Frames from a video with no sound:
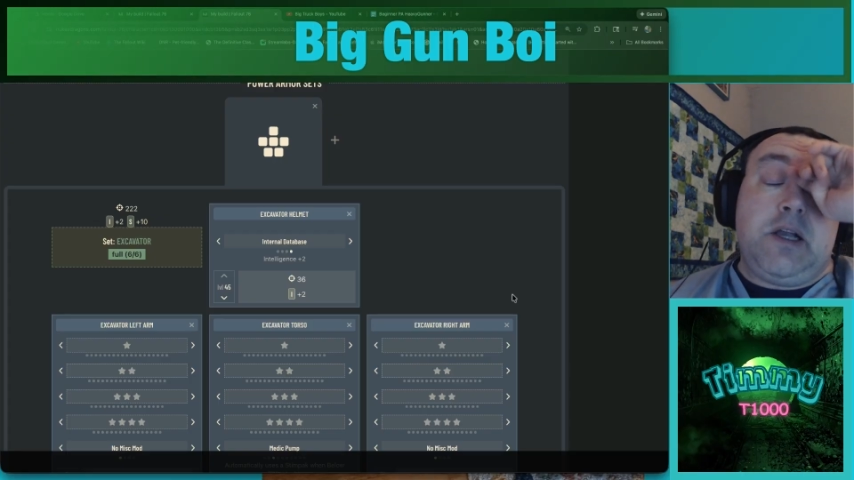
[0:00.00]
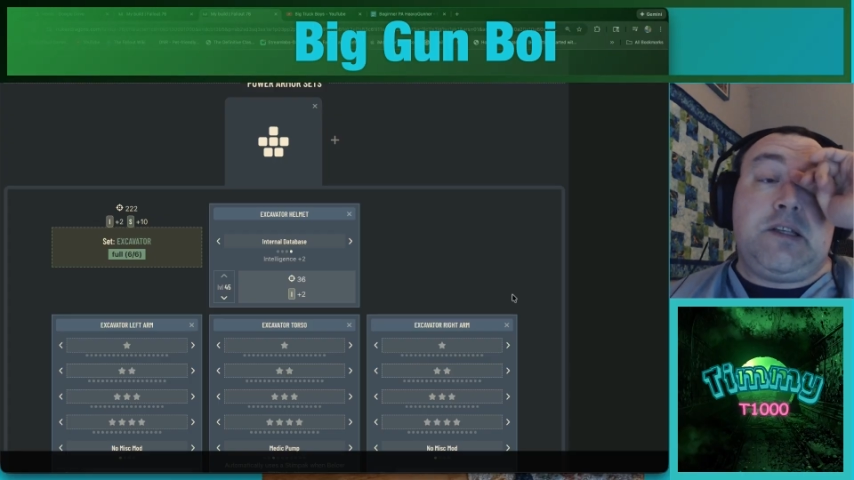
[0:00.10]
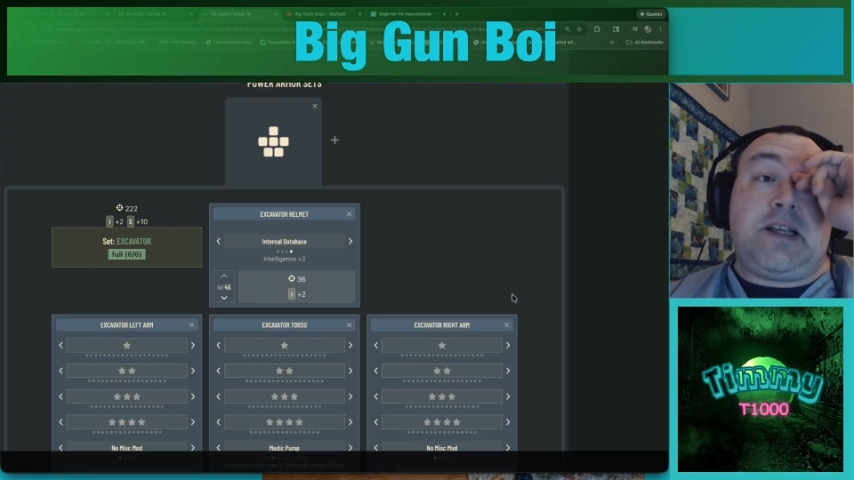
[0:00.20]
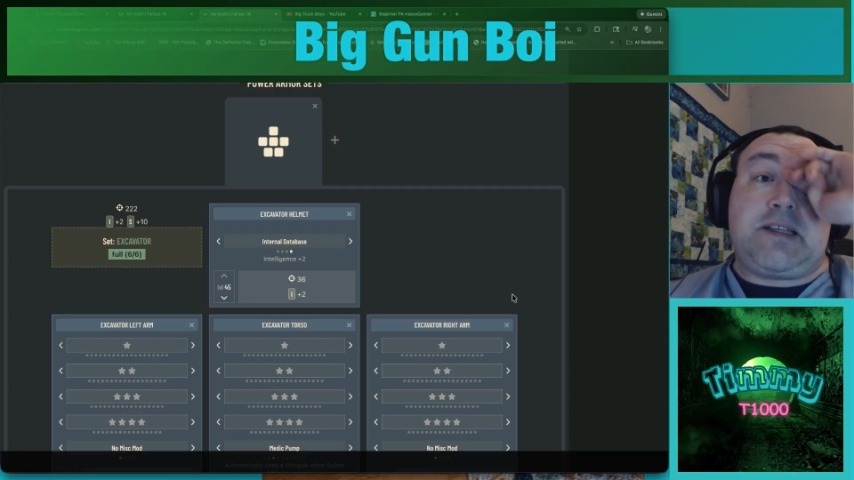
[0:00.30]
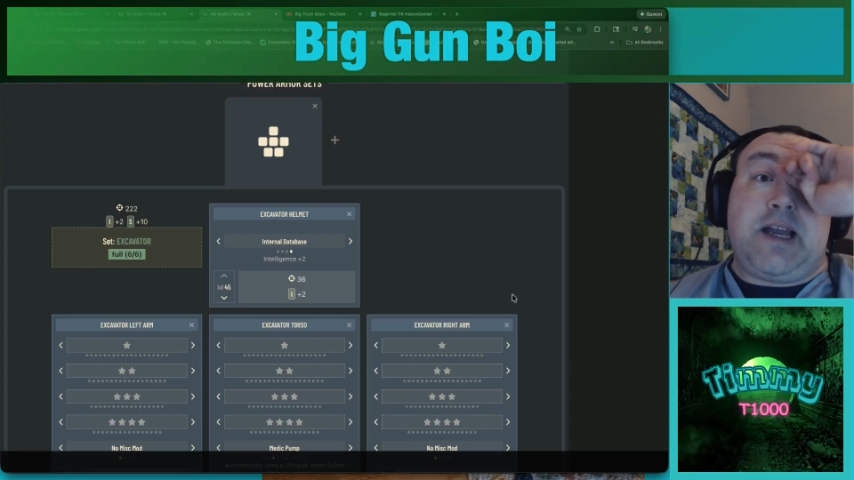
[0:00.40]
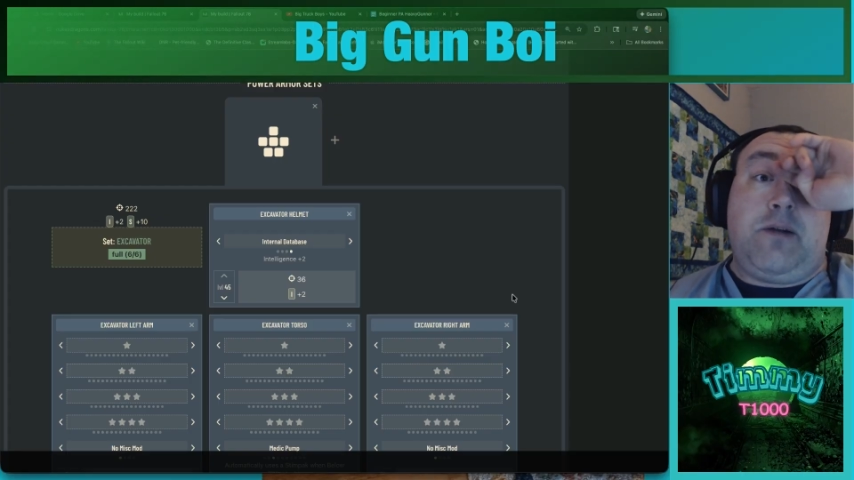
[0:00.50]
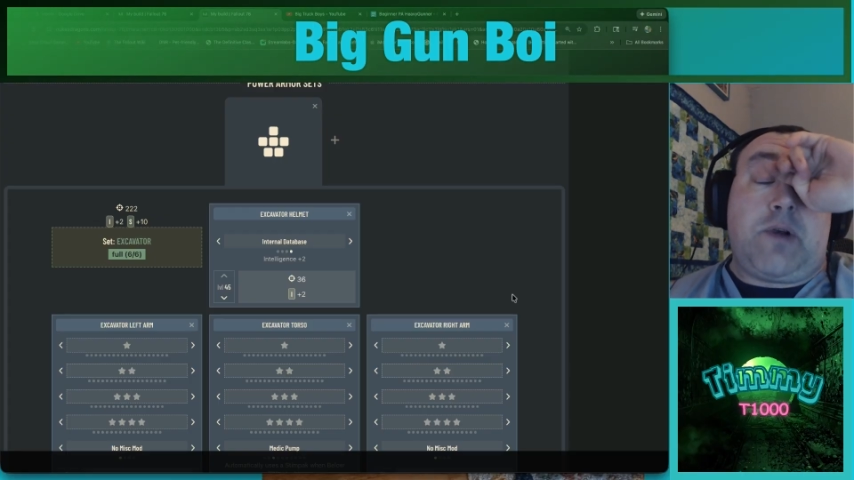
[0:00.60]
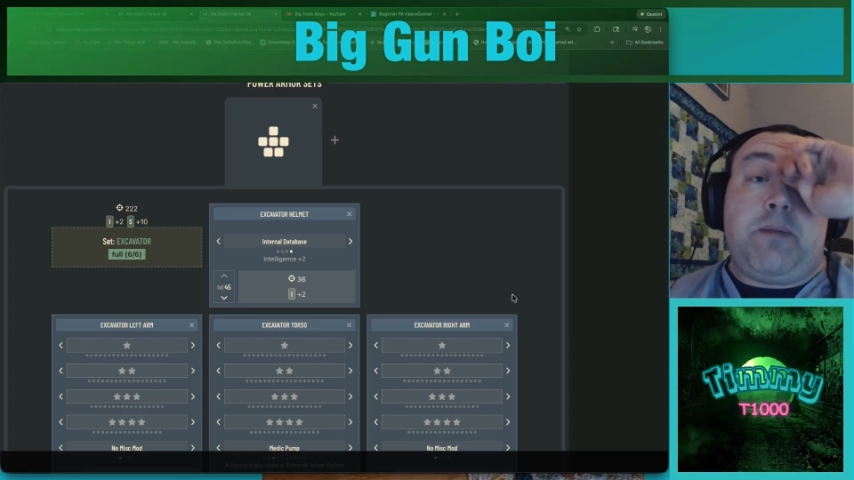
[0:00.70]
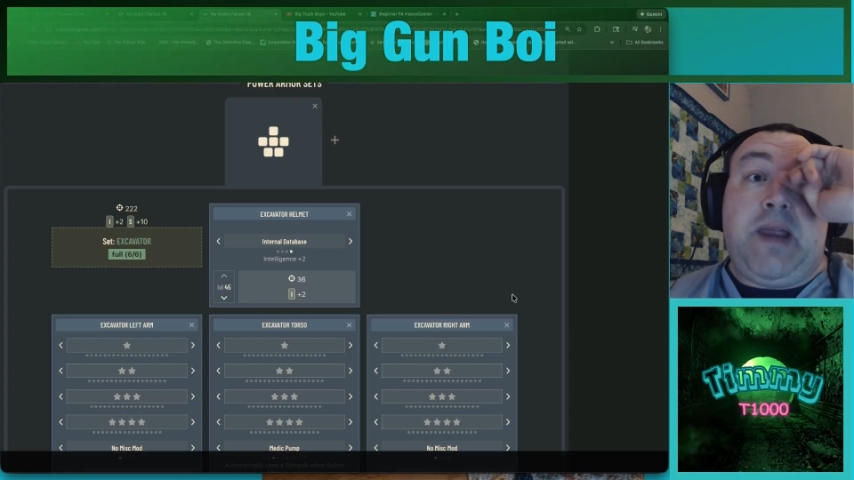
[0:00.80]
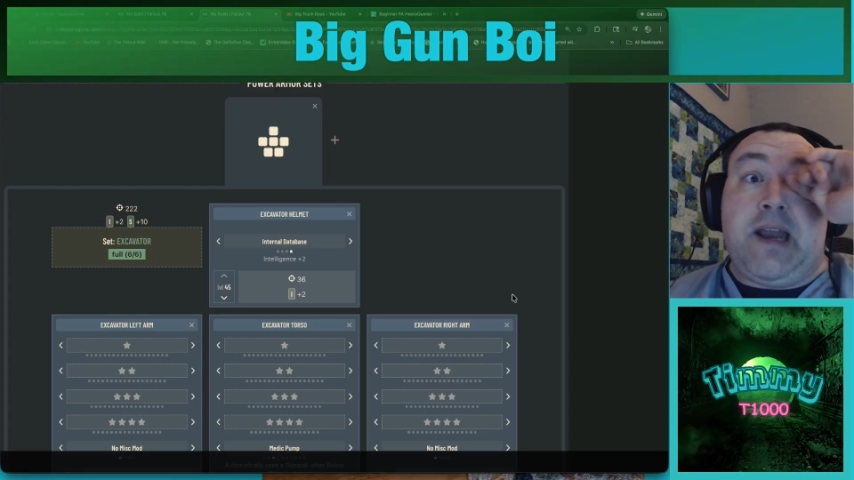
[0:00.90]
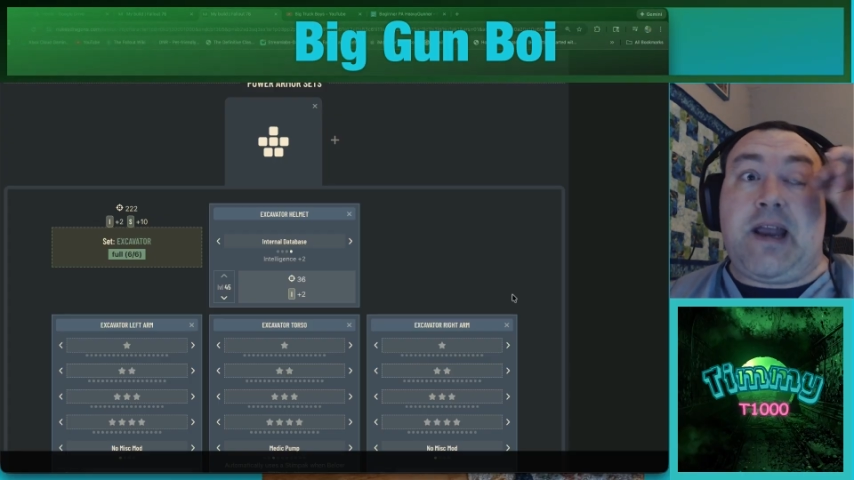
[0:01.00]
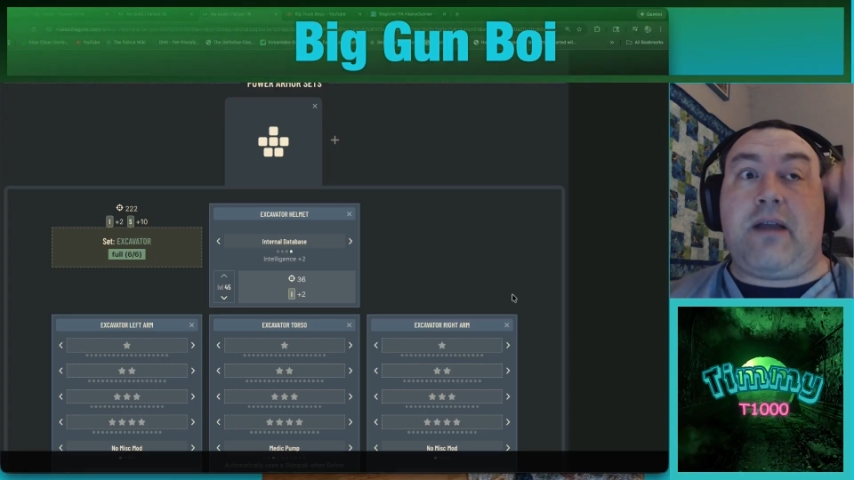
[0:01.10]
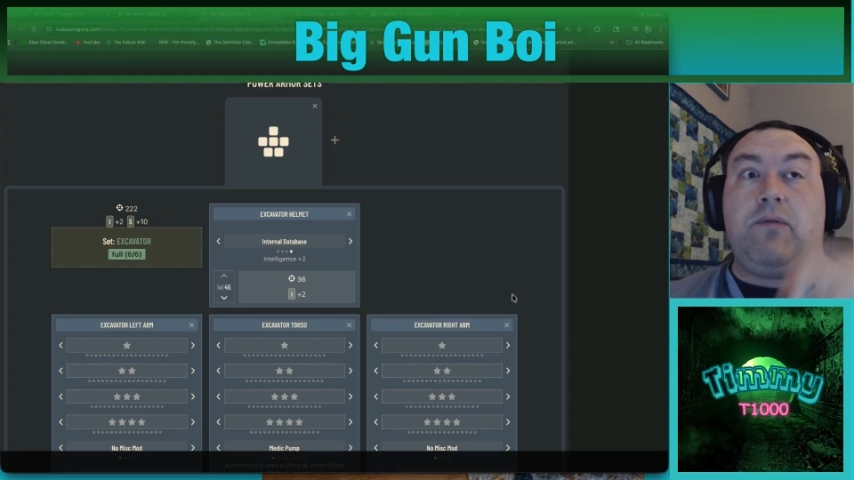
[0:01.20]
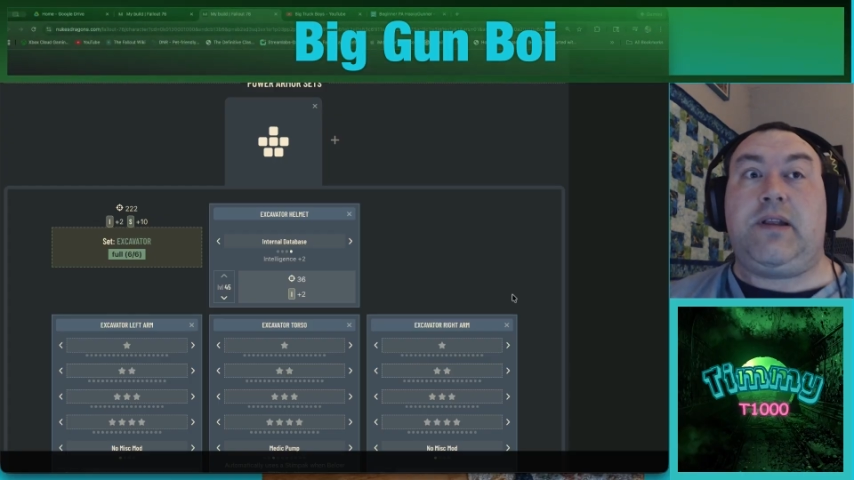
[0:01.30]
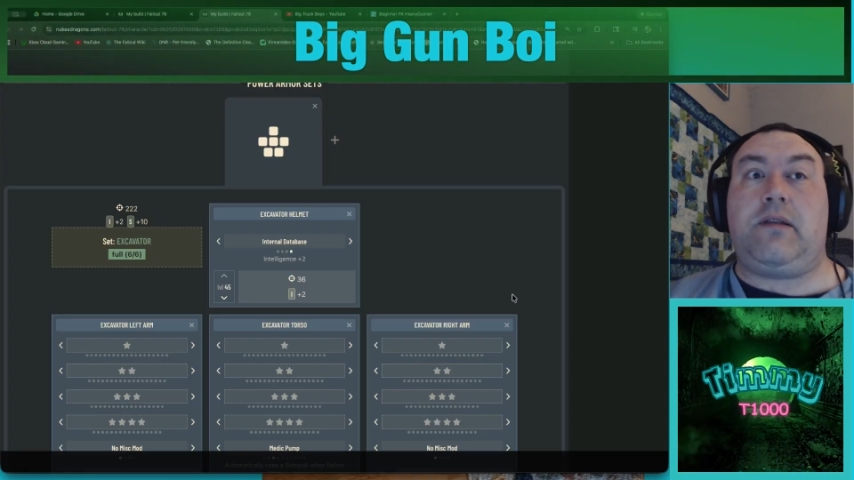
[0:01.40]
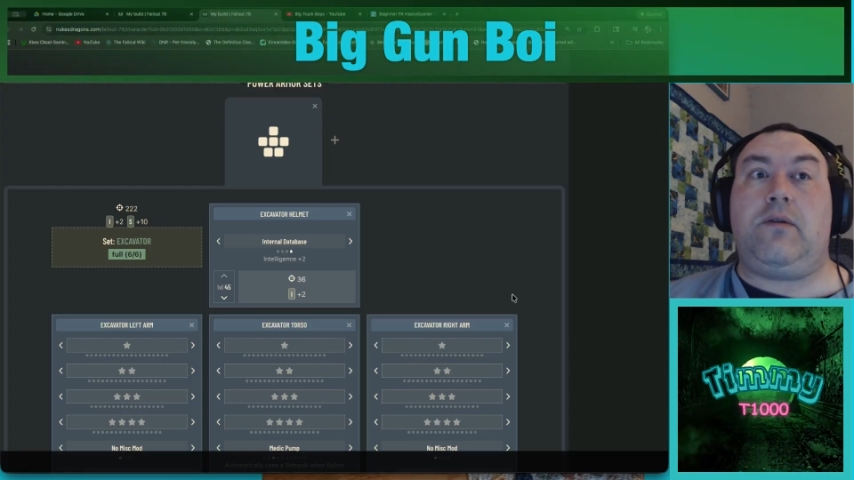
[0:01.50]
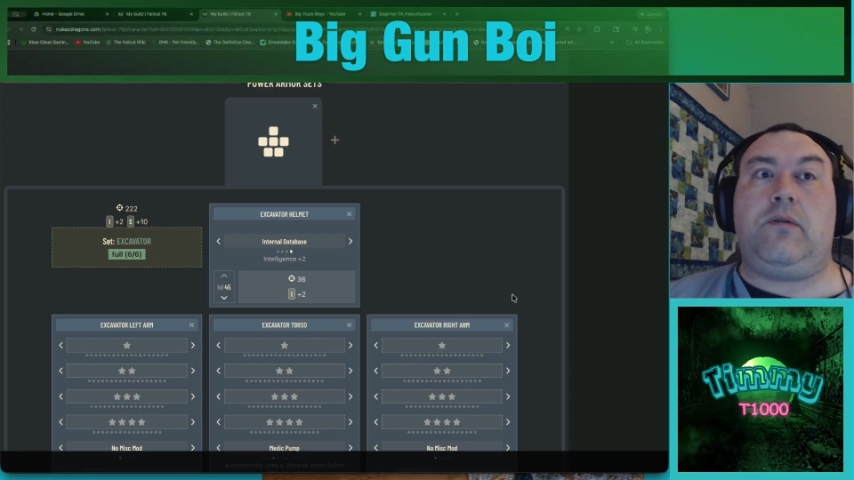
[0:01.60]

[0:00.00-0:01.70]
So that's kind of where I'm getting at with the